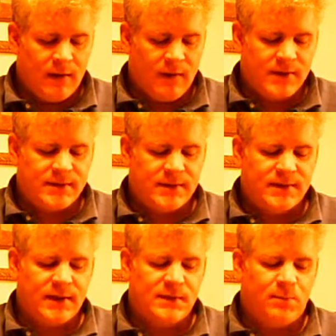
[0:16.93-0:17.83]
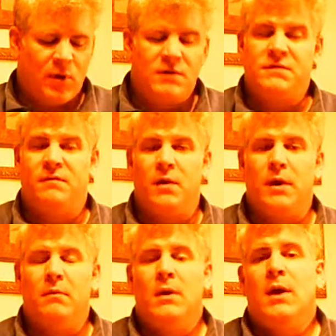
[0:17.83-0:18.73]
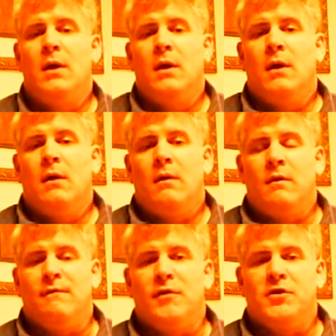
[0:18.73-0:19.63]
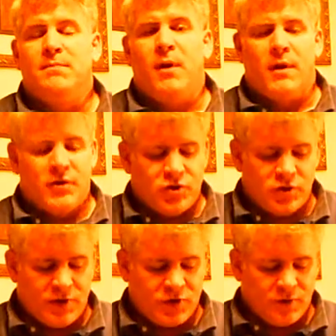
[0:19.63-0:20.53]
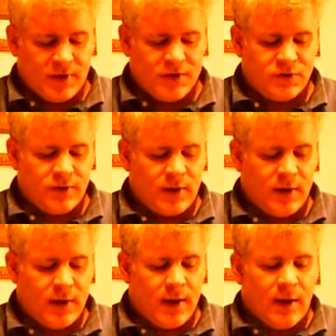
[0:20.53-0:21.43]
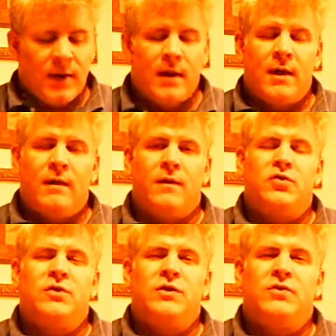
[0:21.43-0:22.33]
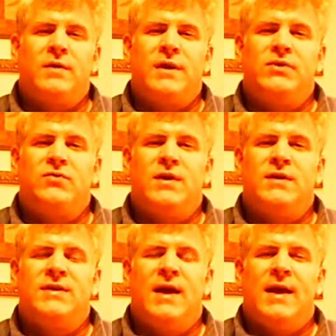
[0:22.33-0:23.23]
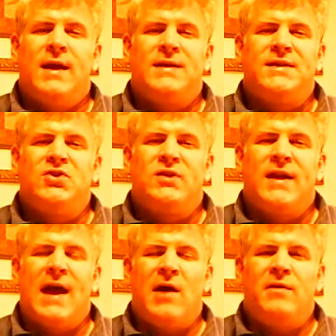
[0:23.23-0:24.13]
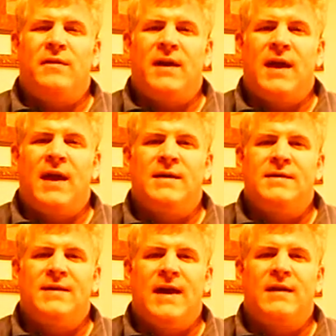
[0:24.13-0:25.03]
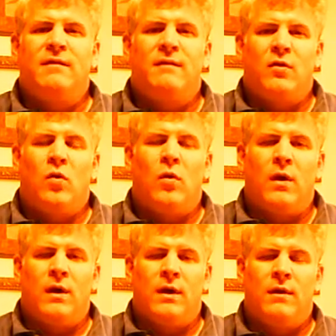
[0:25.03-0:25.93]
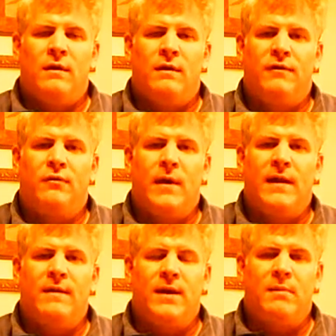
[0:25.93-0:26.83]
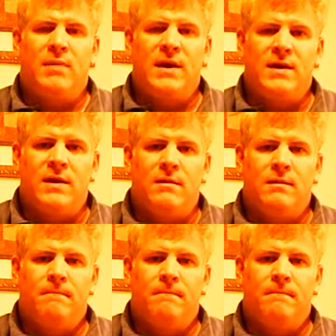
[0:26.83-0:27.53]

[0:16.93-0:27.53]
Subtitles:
it lists the 6 parts for you. The first part is judicial history. The judicial history is essentially how did the case get to the court that's writing the opinion.